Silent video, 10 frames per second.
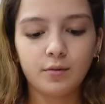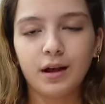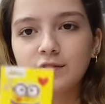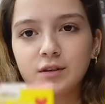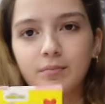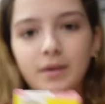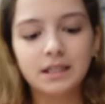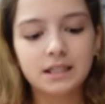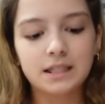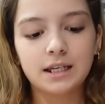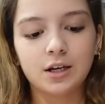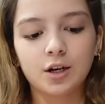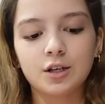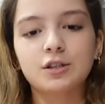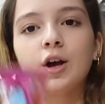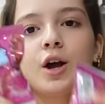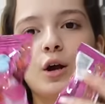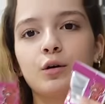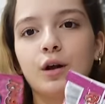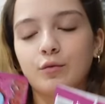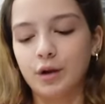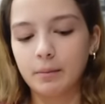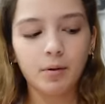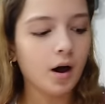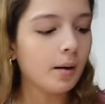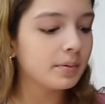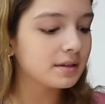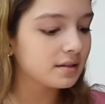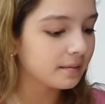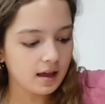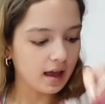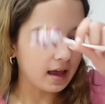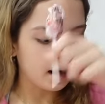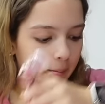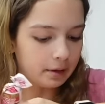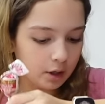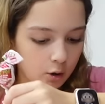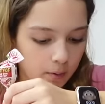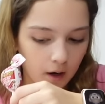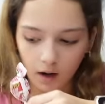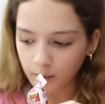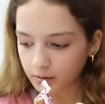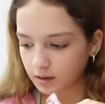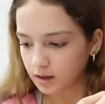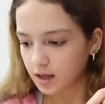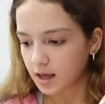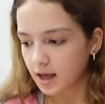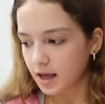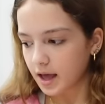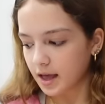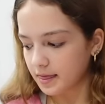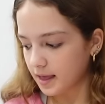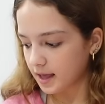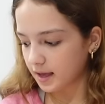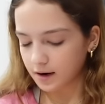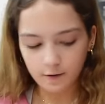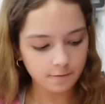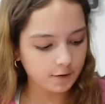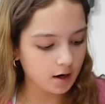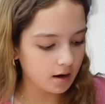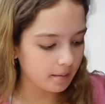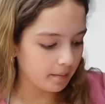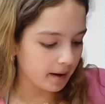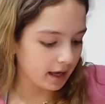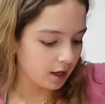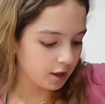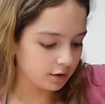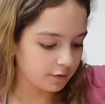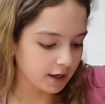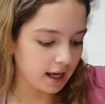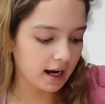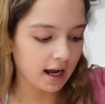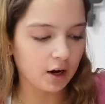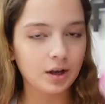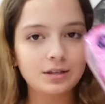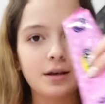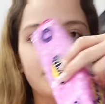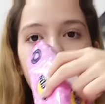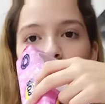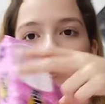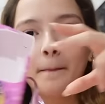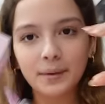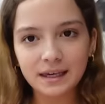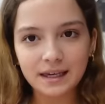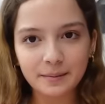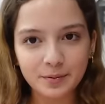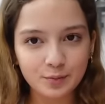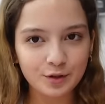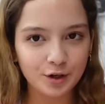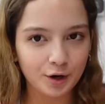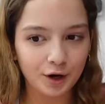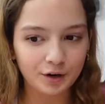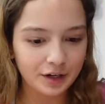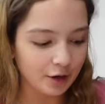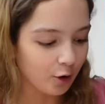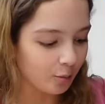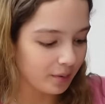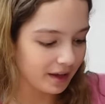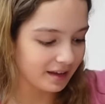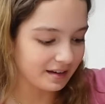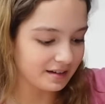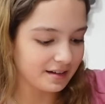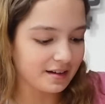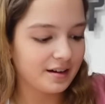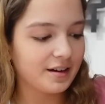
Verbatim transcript: We have some Minion stickers and ring pops and a blow pop. And then from my other friend, I got some Peeps, which are already open.